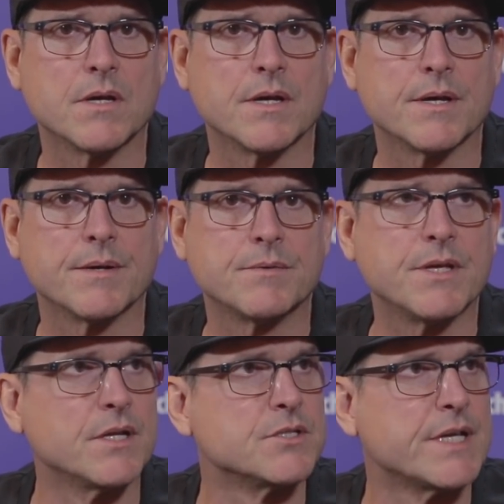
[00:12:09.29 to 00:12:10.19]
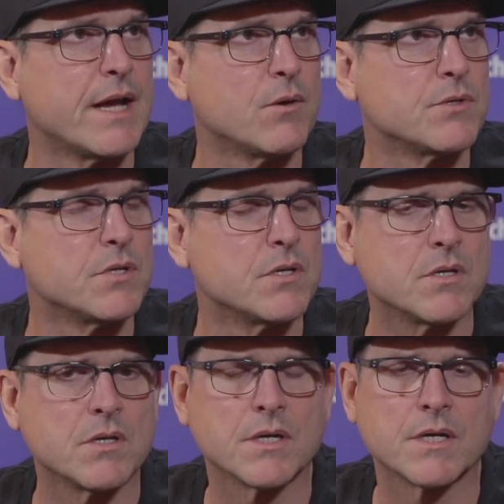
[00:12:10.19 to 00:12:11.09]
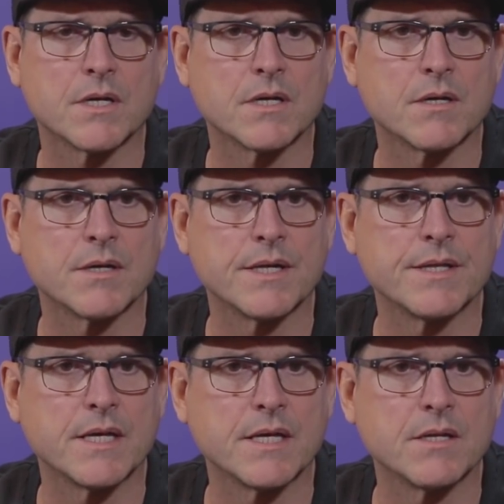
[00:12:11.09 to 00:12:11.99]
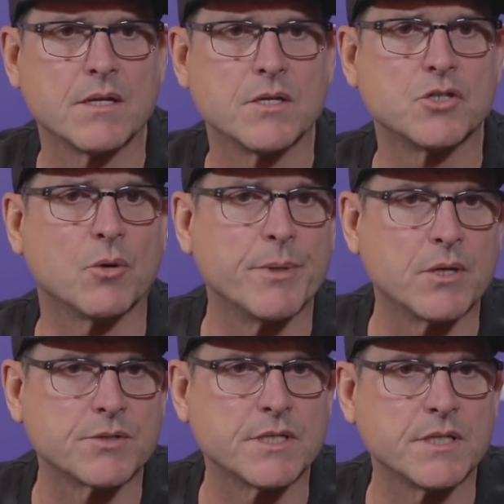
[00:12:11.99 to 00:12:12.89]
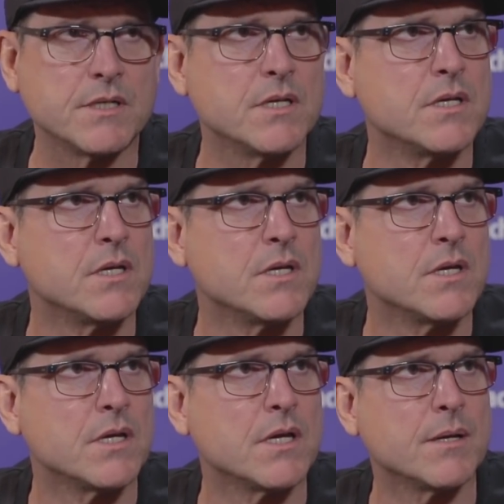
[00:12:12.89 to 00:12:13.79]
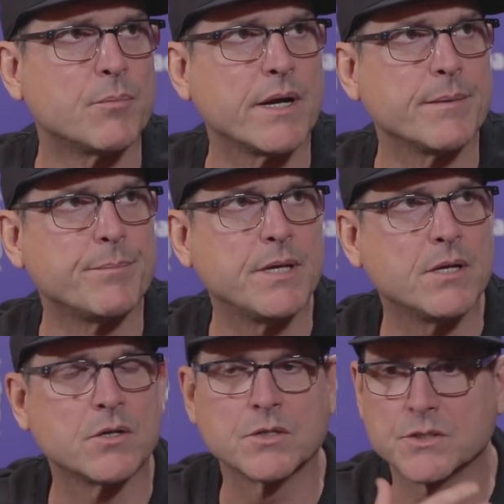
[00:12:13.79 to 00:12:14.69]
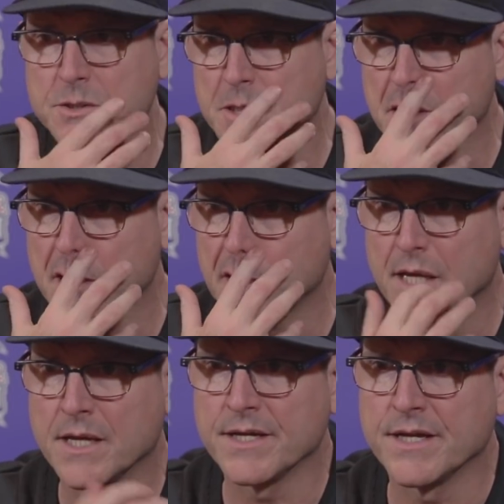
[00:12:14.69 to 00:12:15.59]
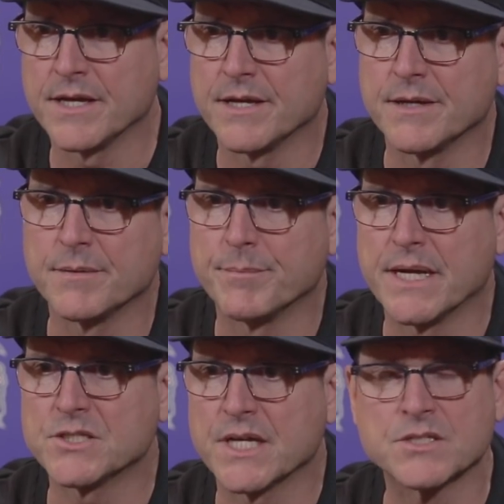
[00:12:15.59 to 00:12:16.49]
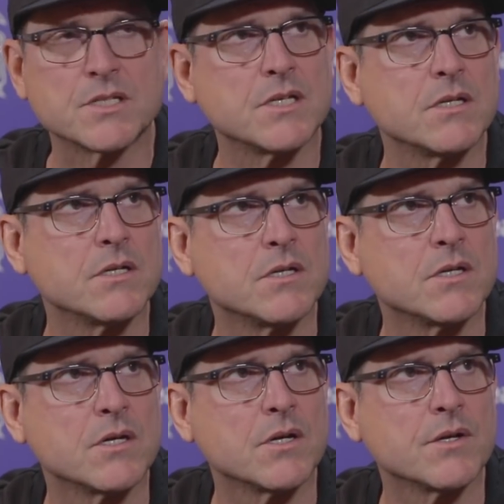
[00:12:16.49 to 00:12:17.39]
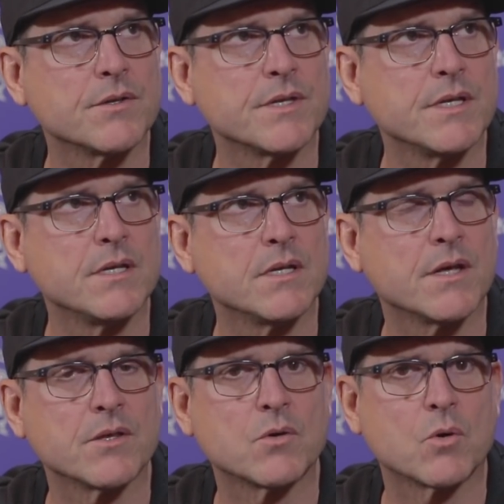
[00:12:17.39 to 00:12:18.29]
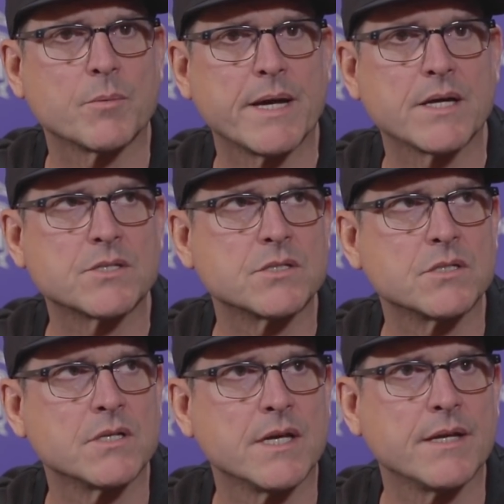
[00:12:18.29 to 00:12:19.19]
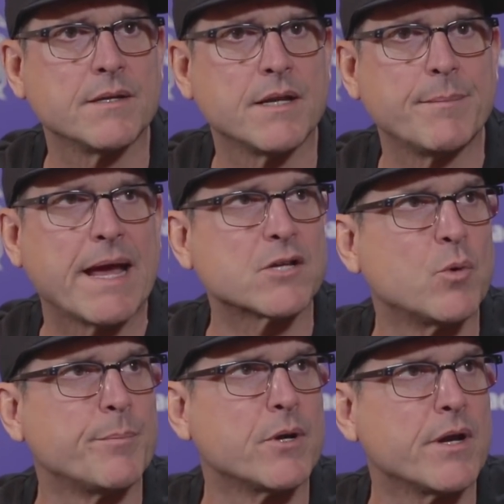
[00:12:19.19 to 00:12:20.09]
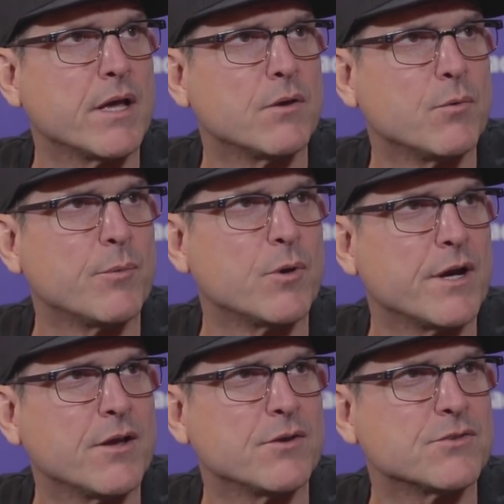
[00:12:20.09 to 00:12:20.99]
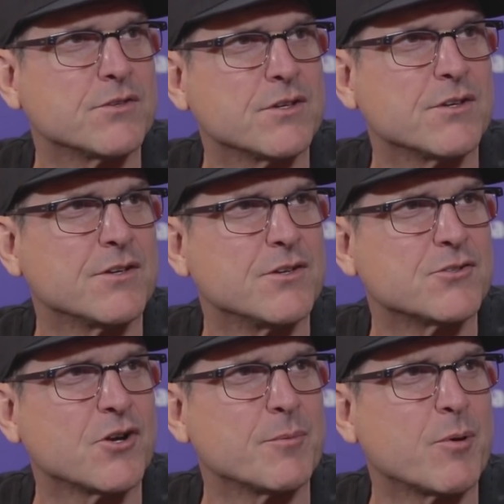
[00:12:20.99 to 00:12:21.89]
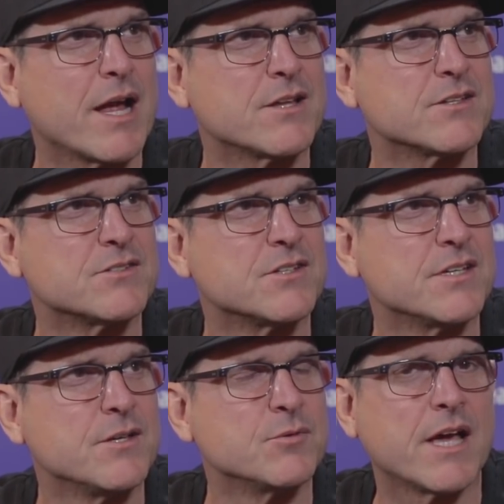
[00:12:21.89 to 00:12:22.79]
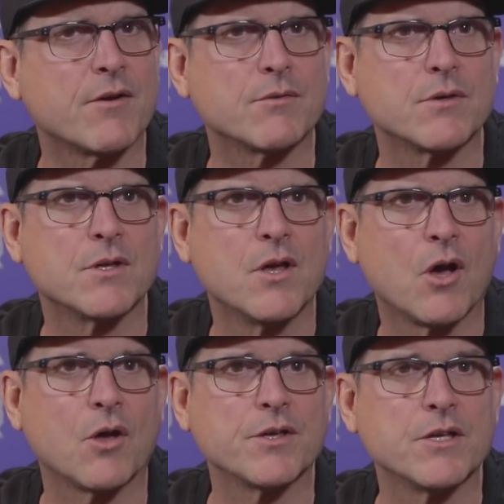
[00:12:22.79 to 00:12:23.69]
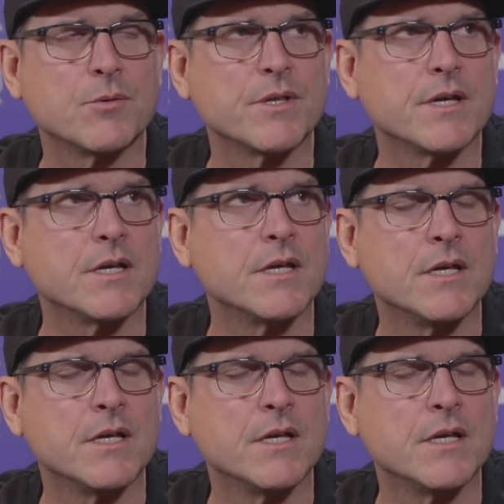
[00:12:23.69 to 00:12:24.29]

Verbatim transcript: uh, Dylan's out, uh, and then Joe Milton, uh, Brandon Peters, and uh, Mike Sessa the other quarterbacks, and, and, Max Whitmer now. Whitmer now is uh, starting to practice. He was out all year with a